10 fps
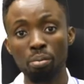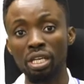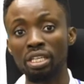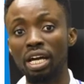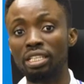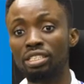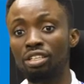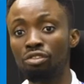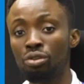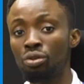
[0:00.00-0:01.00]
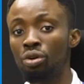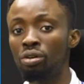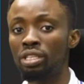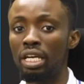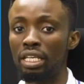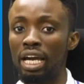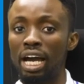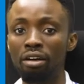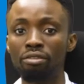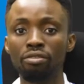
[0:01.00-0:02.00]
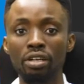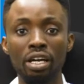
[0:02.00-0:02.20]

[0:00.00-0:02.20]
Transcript: meaning that if you go there, they have